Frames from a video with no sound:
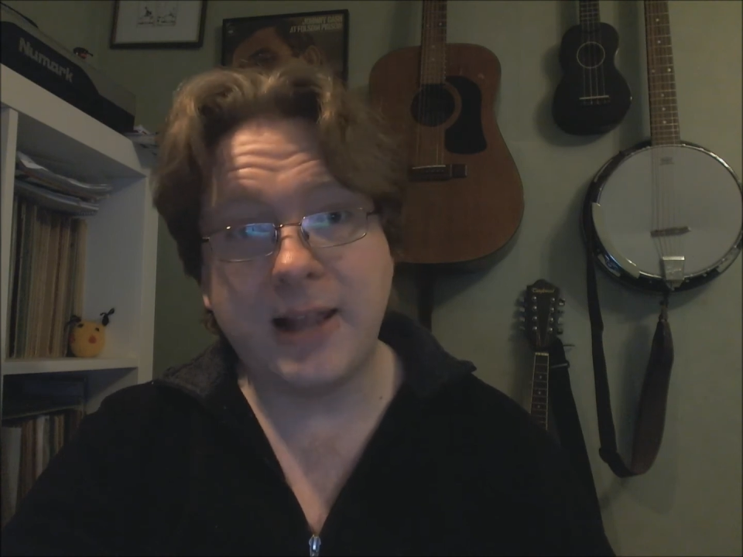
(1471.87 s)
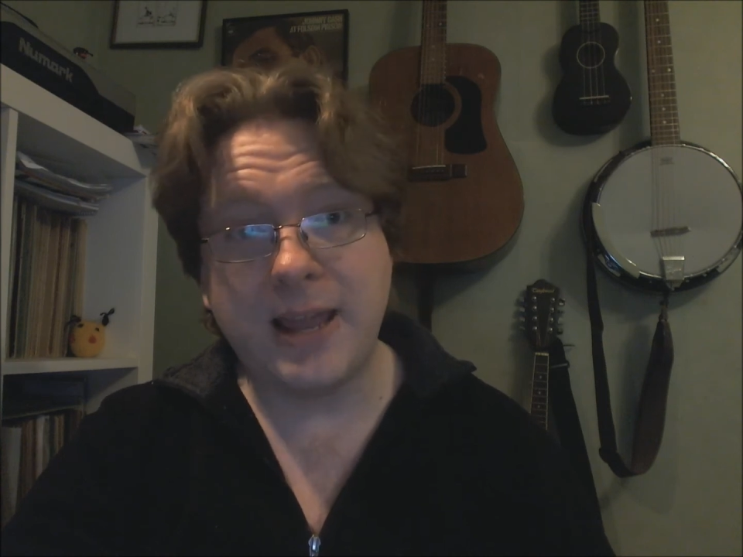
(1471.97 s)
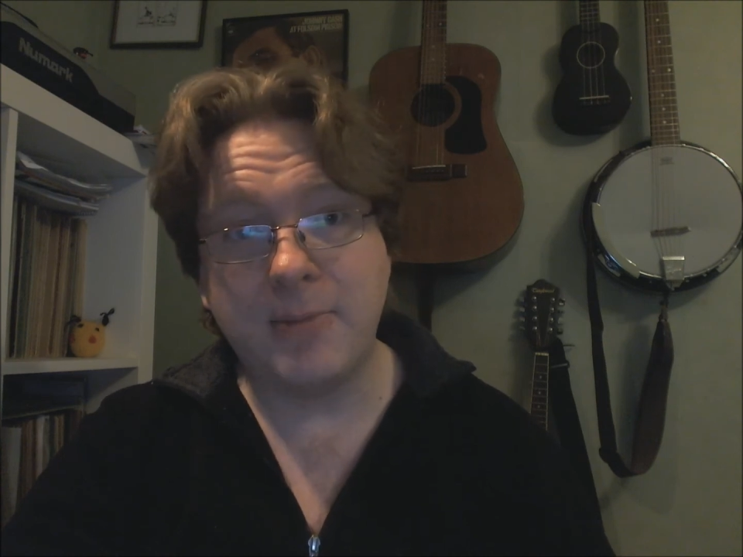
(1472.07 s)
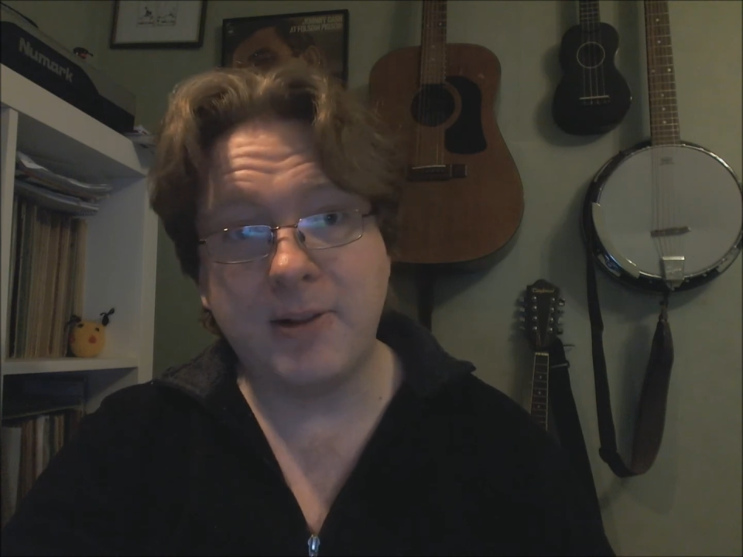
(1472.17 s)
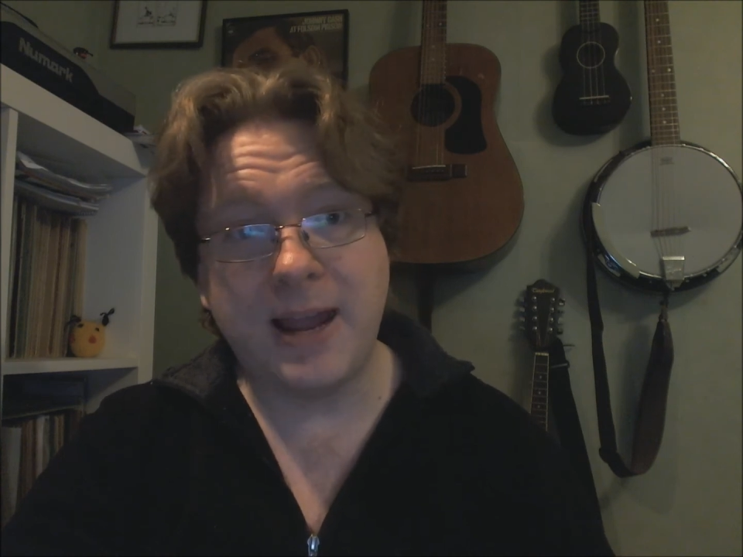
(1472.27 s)

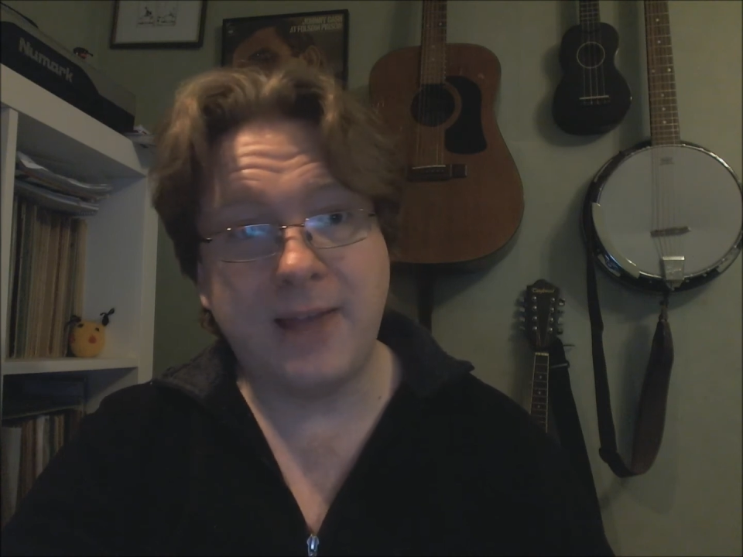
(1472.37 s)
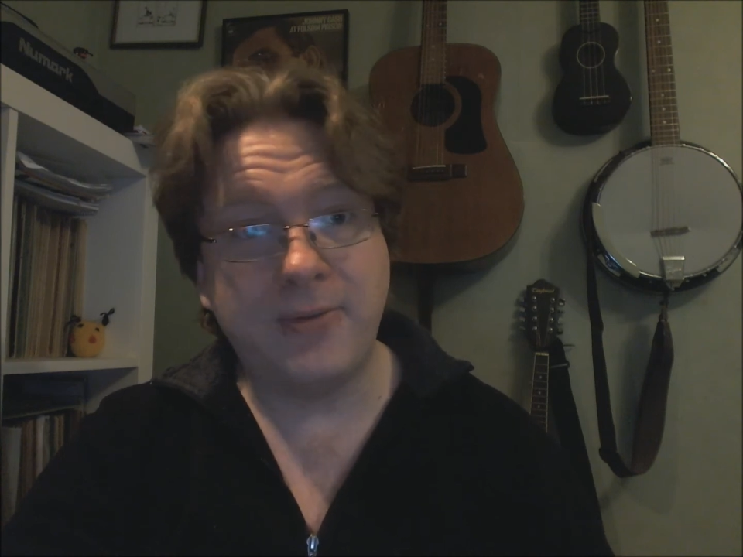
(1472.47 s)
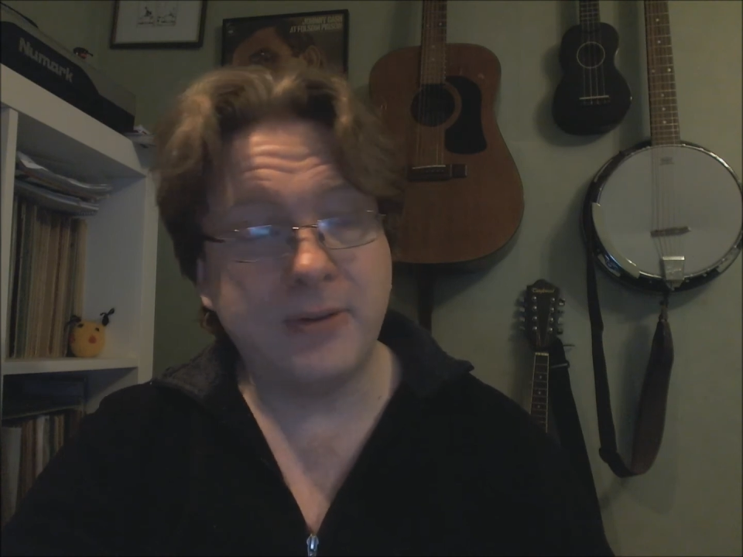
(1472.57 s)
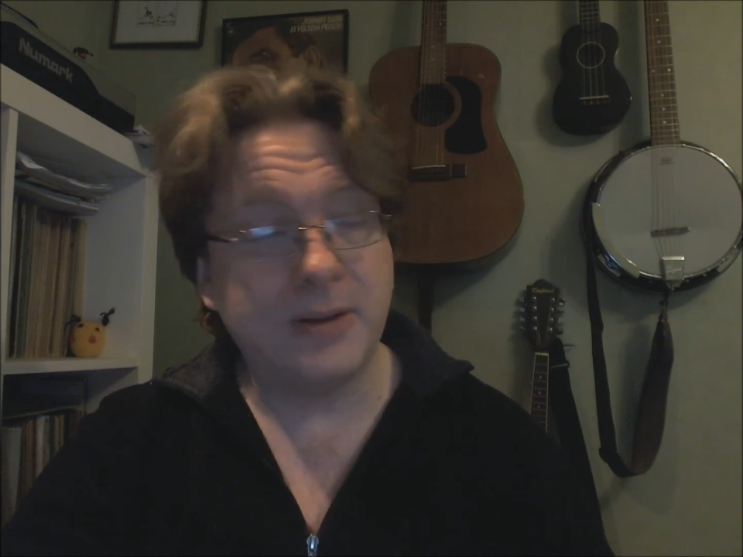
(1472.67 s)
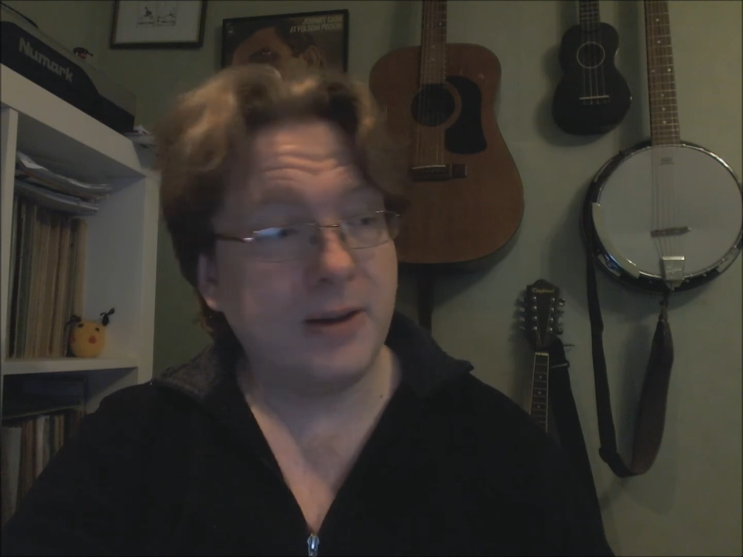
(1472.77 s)
label
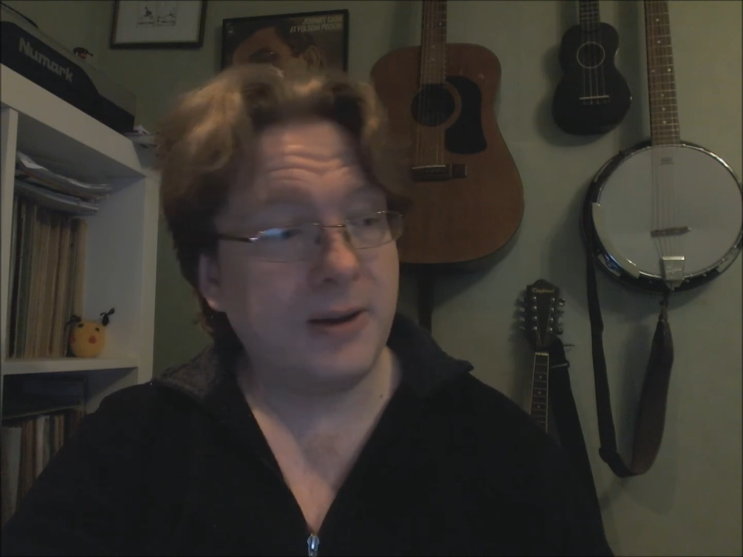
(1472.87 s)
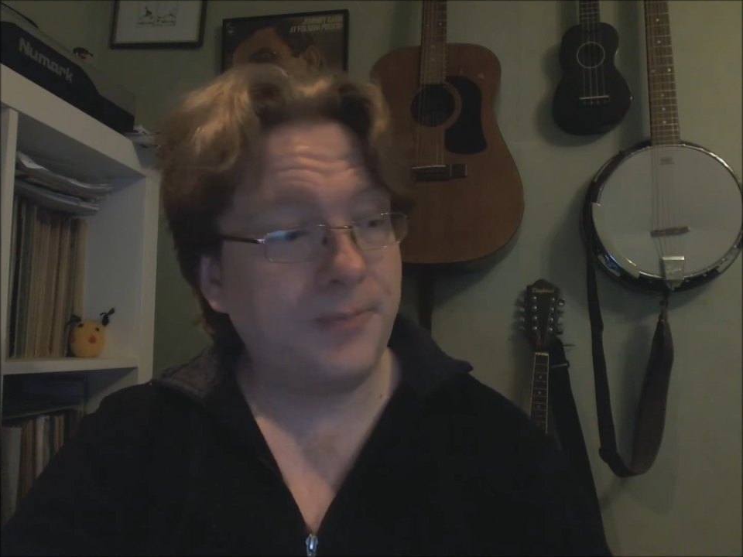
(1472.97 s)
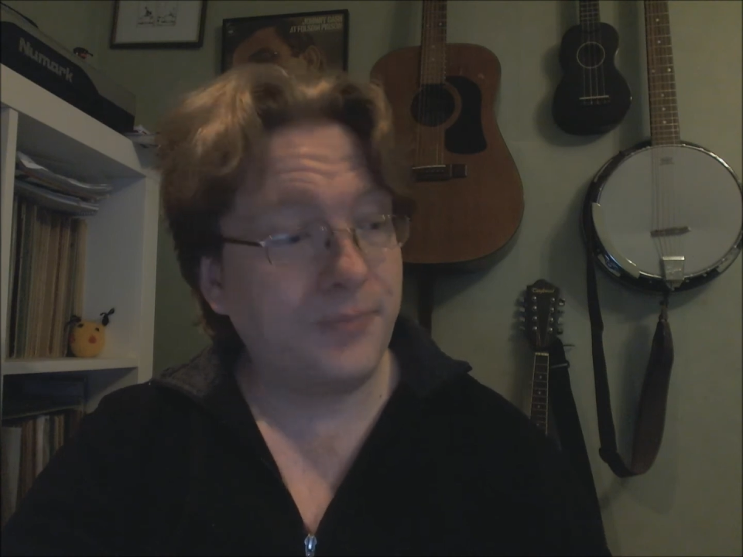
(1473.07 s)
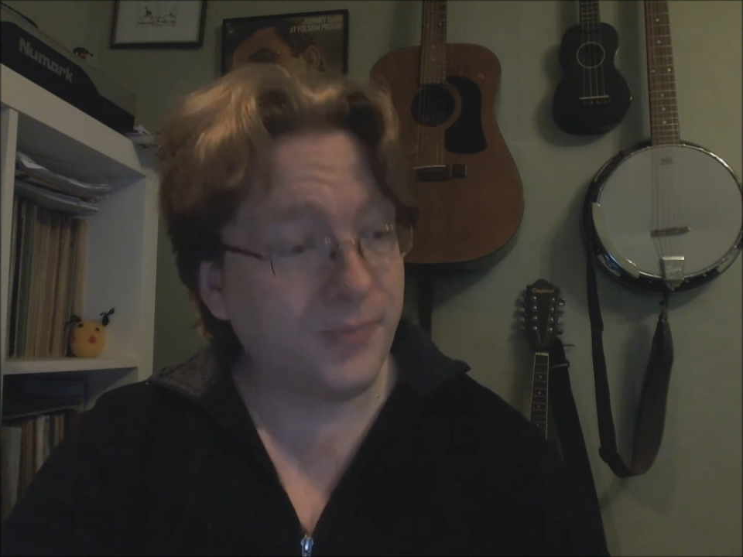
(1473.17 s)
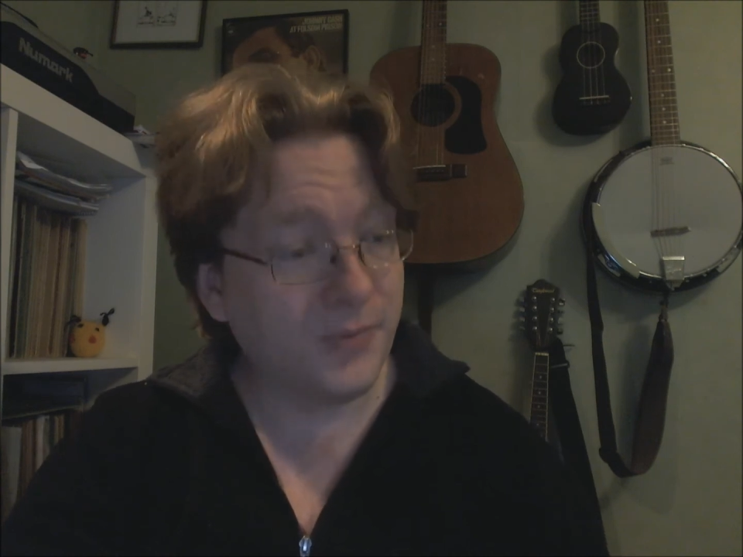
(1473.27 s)

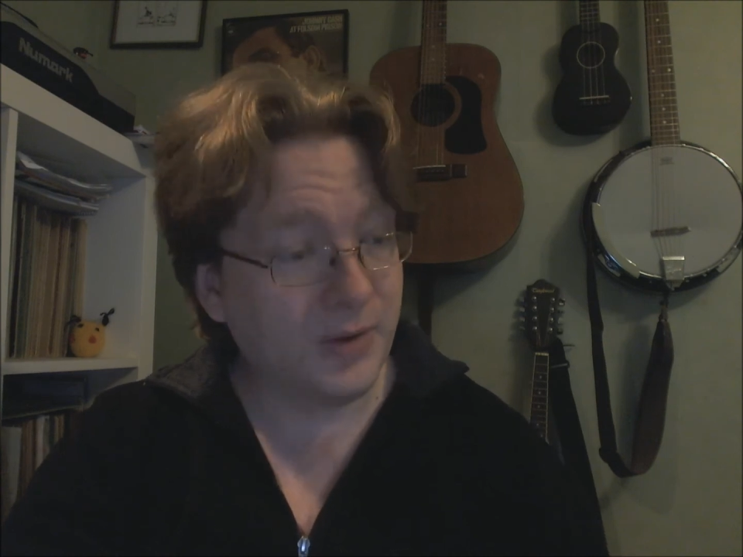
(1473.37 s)
and